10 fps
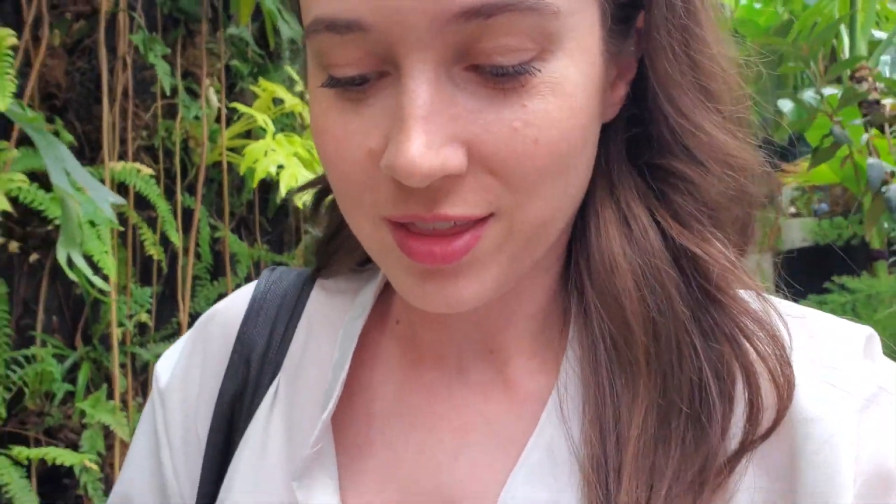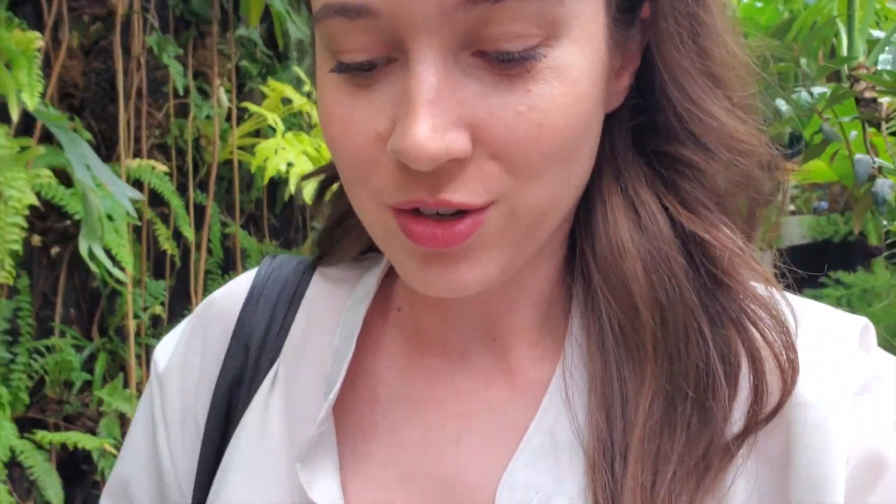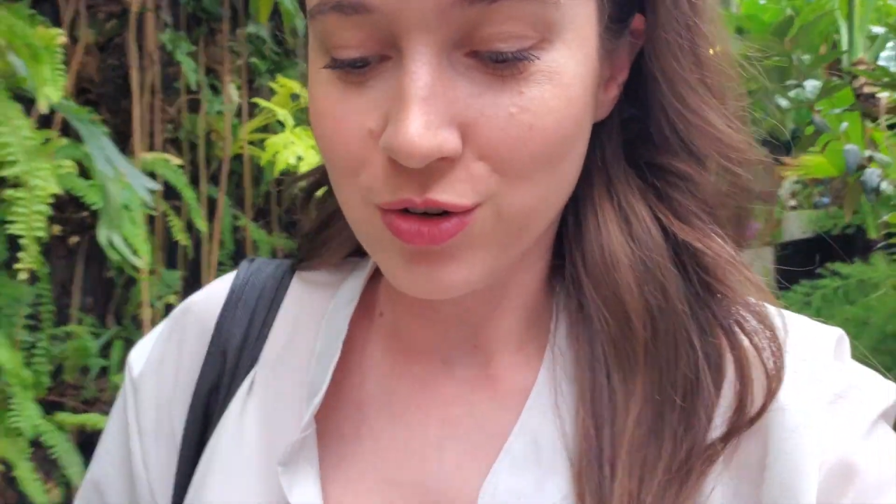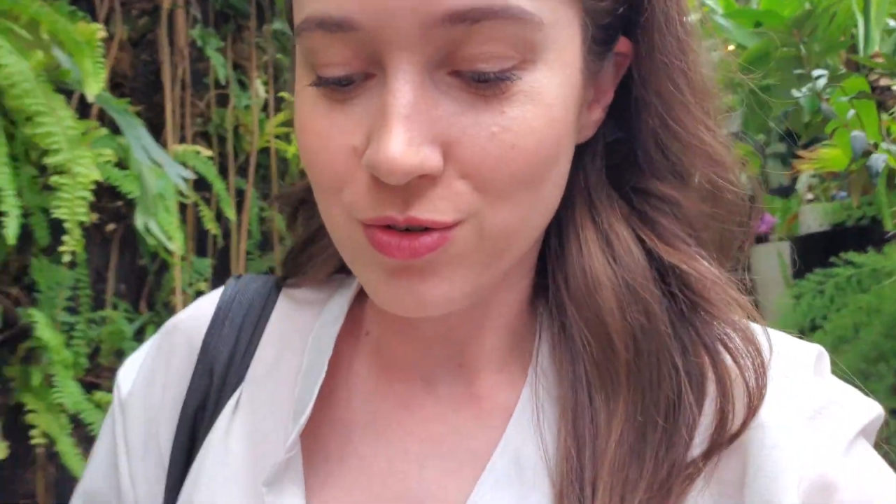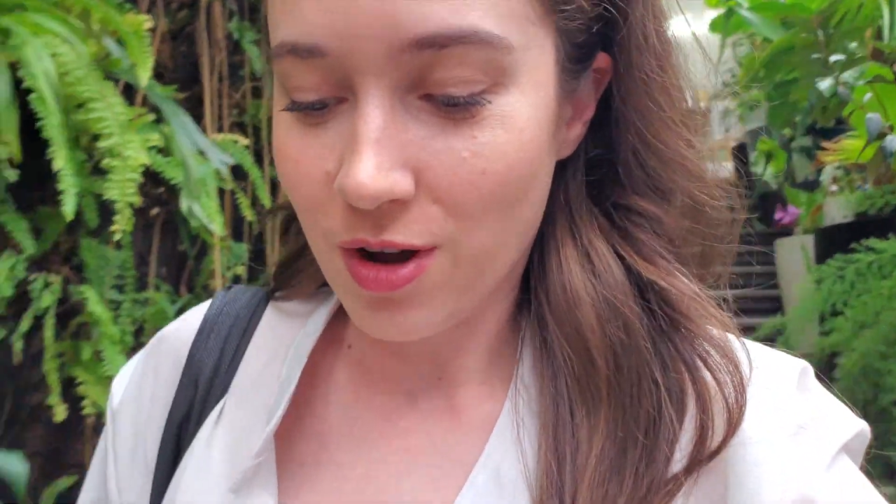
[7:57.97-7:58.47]
the
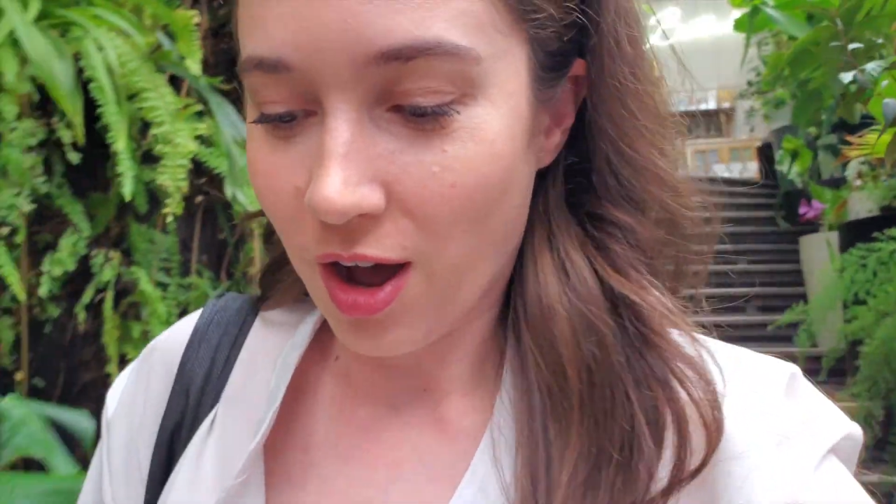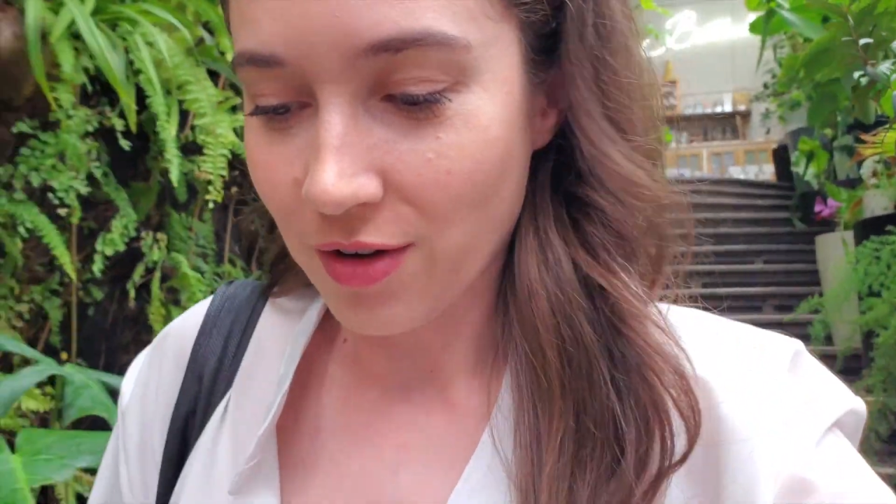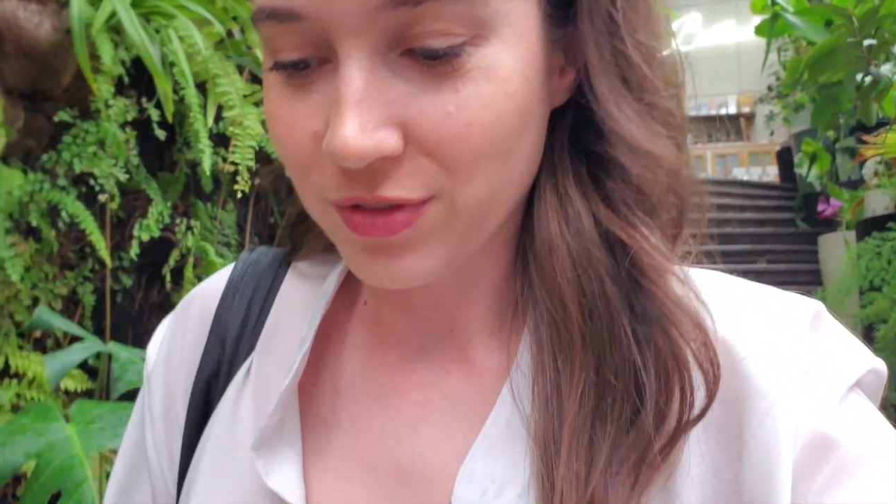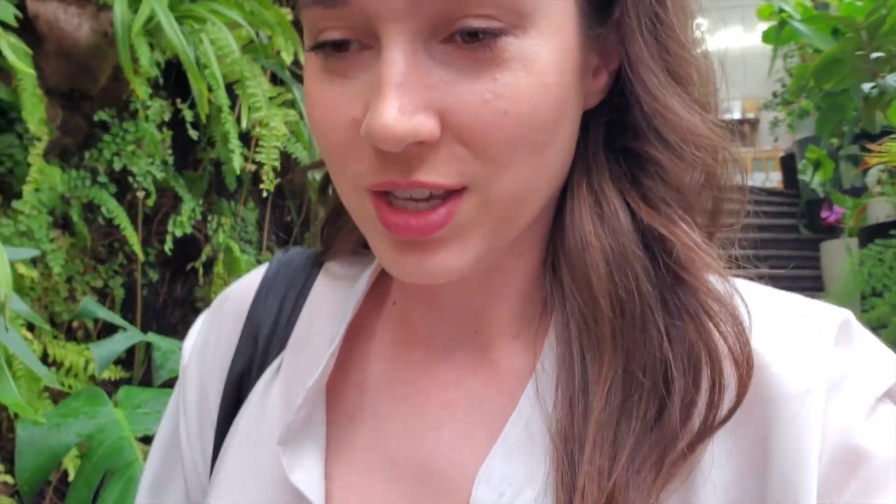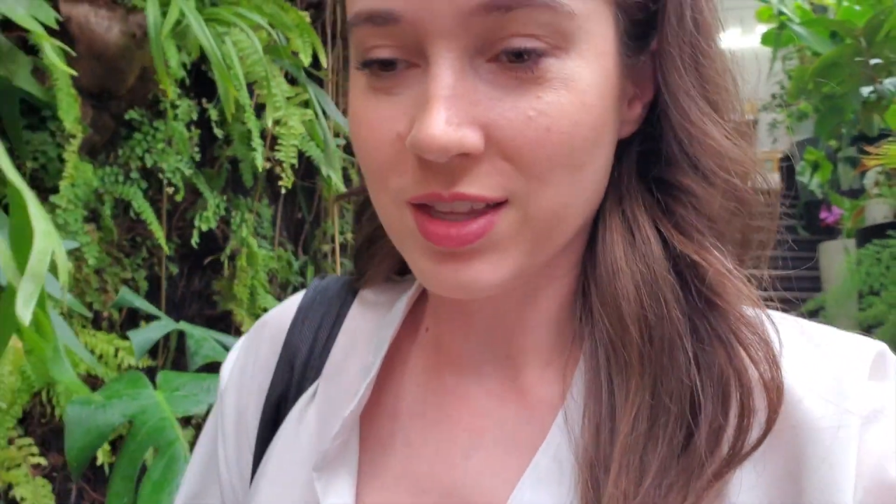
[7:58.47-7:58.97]
new
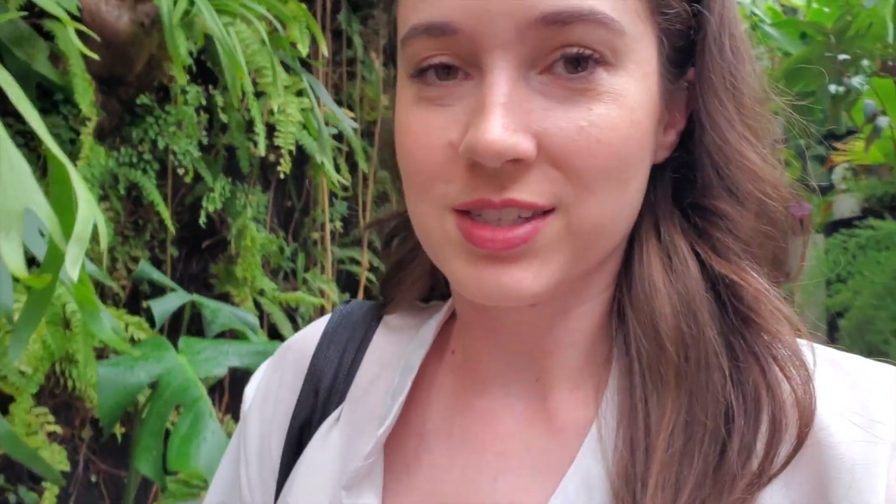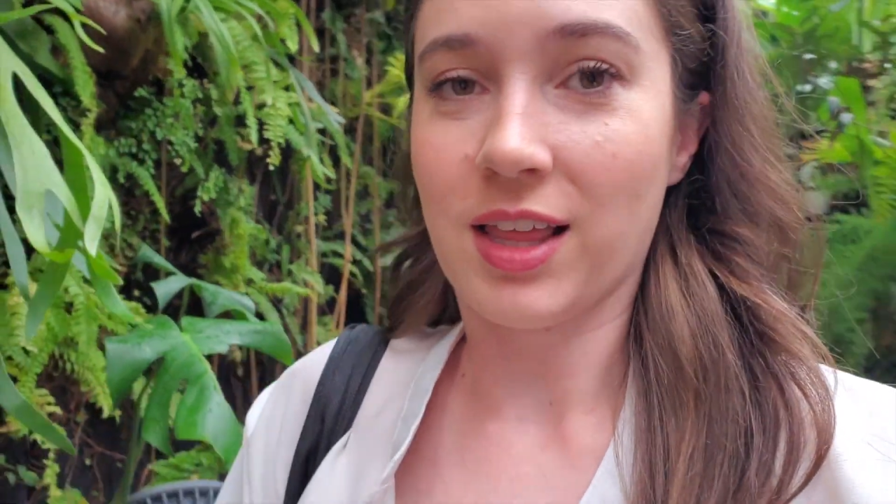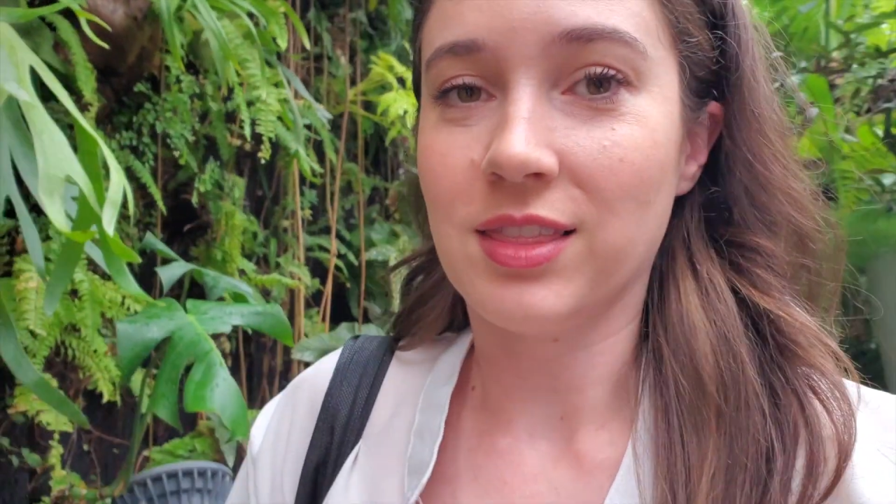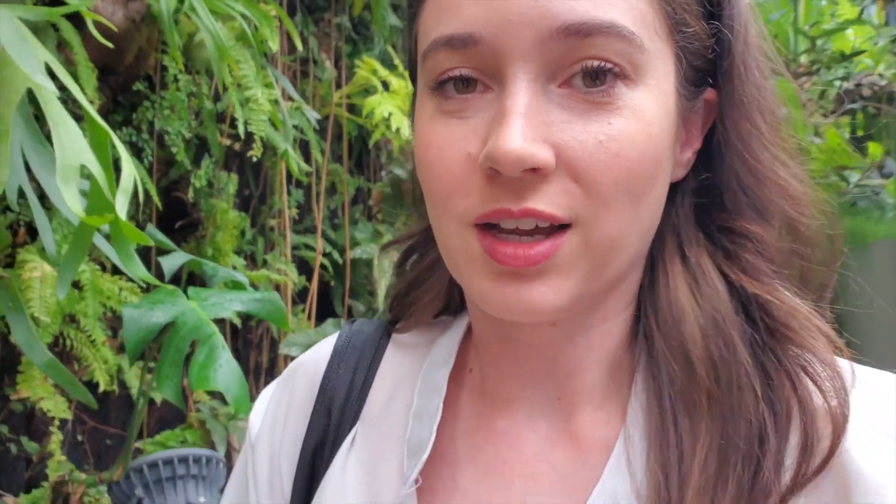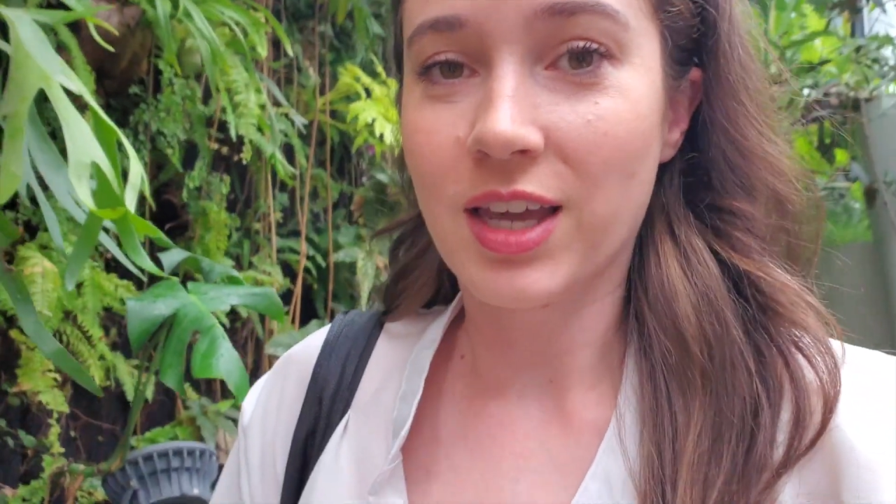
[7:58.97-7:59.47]
coffee that's at
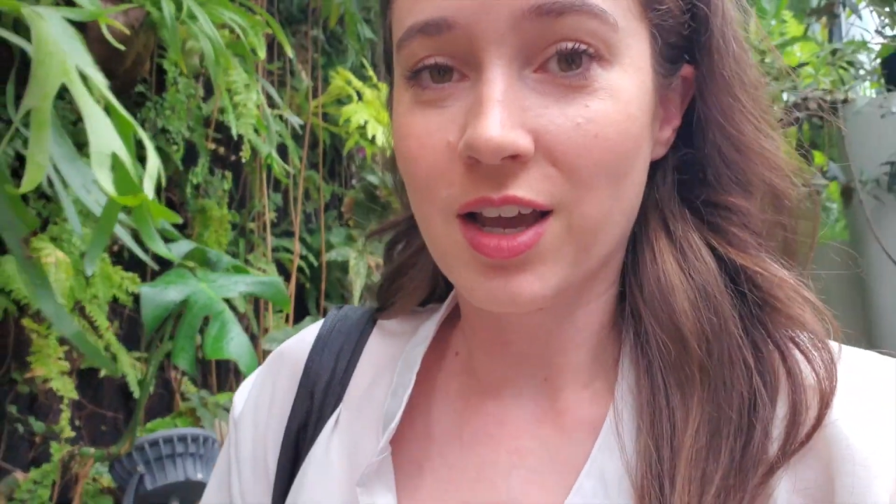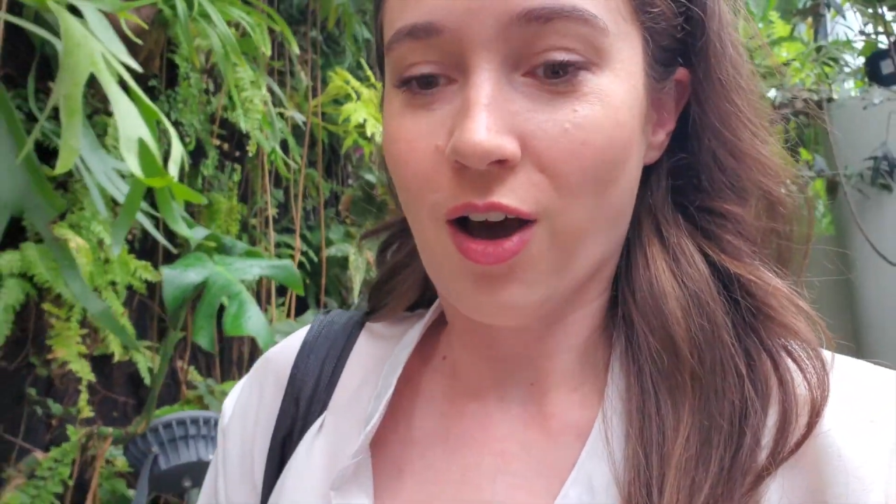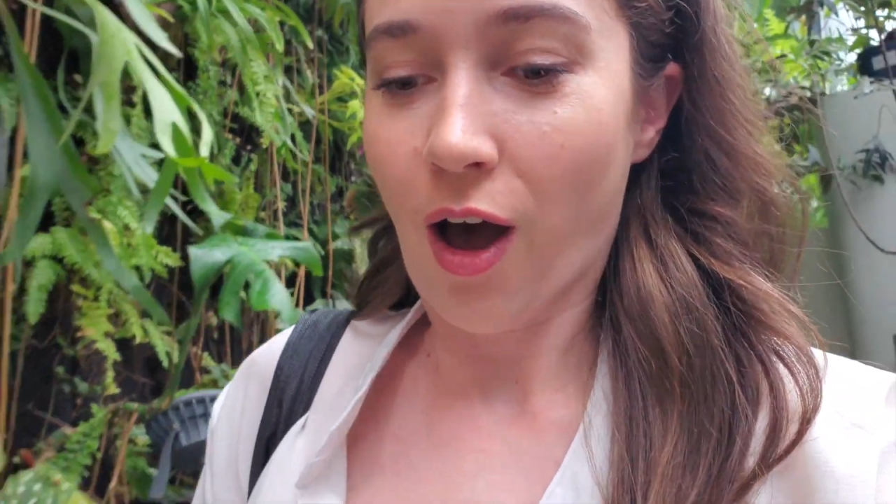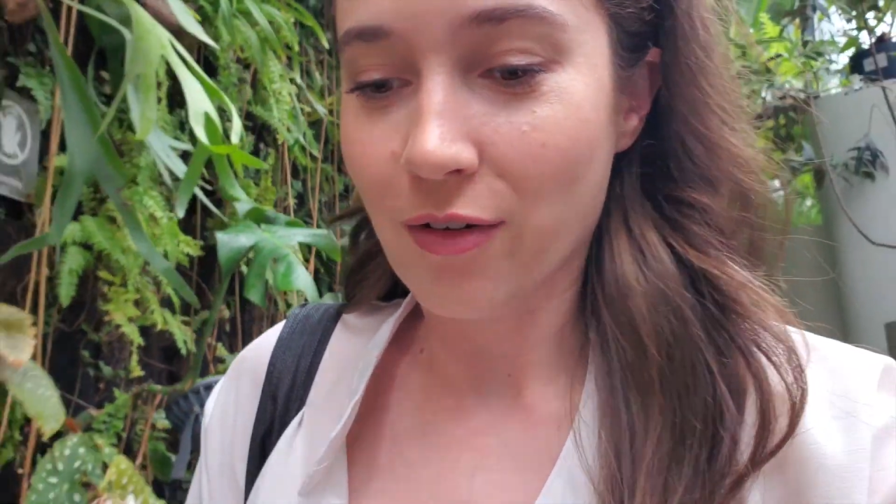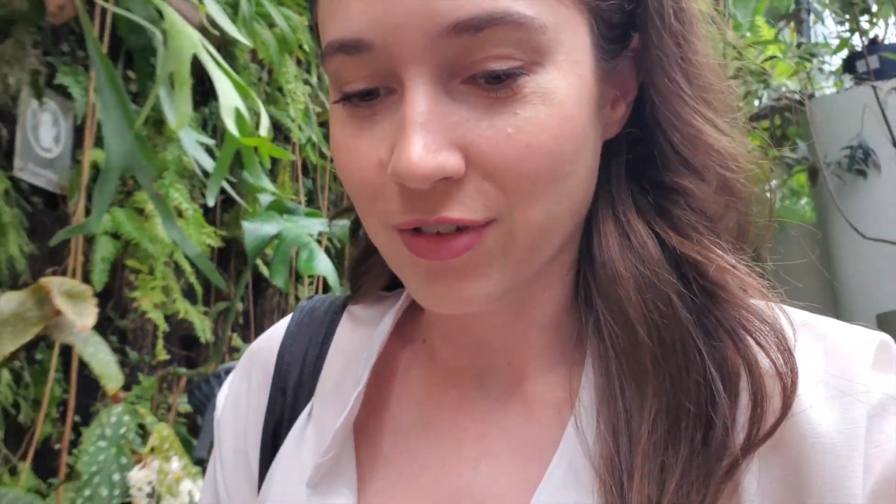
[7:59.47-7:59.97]
Luckin
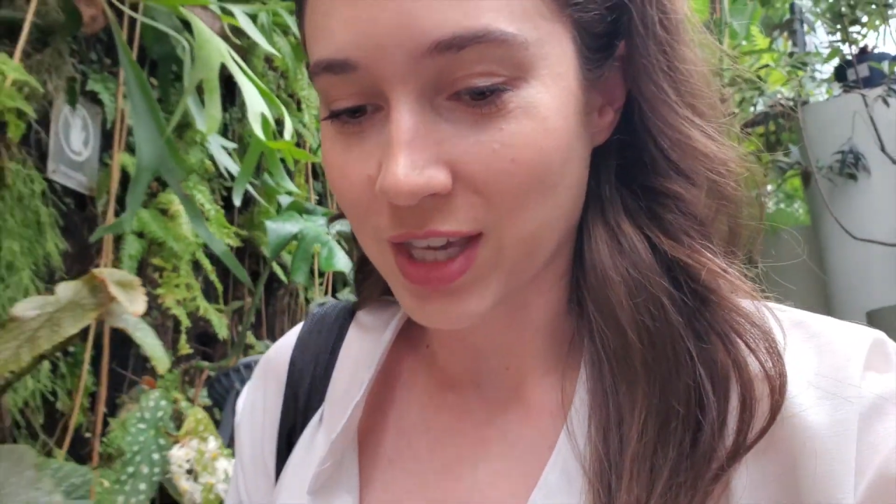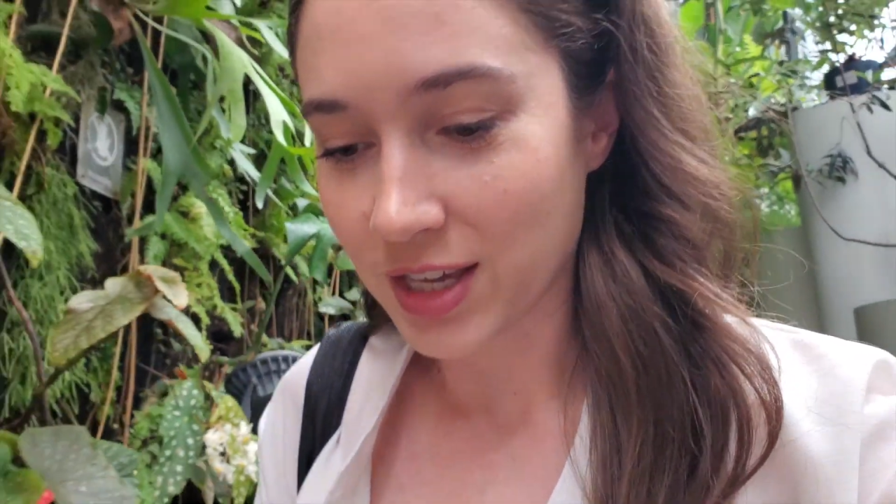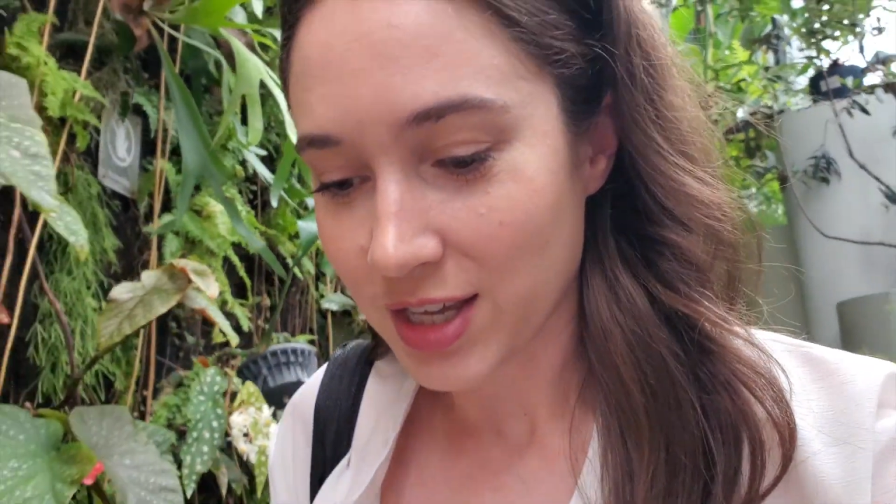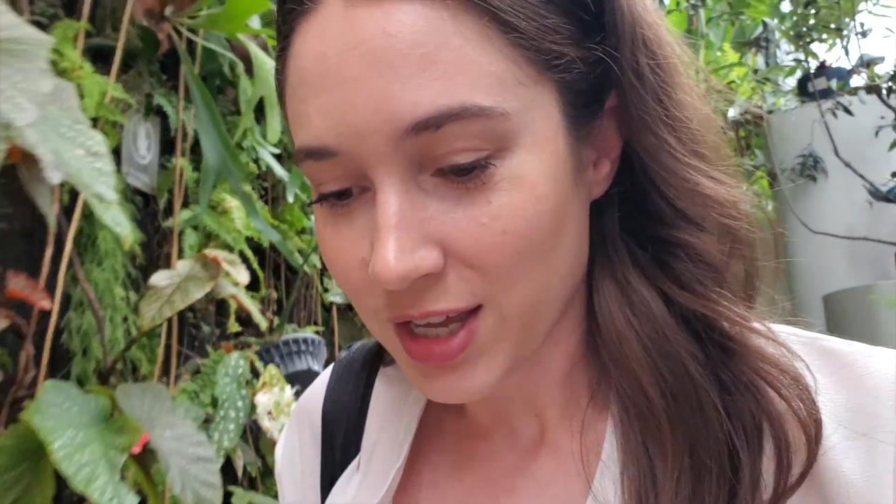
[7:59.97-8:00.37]
Coffee,